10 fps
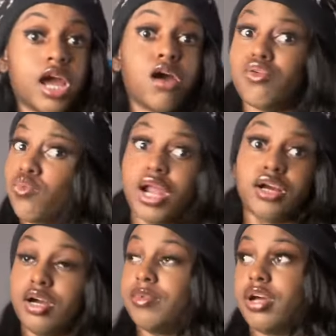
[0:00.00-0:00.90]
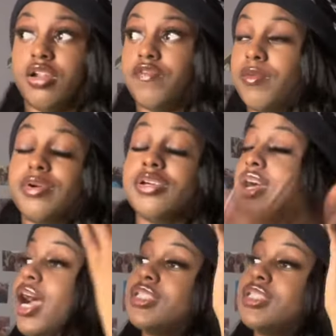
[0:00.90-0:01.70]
I don't know what I called him down there for, but I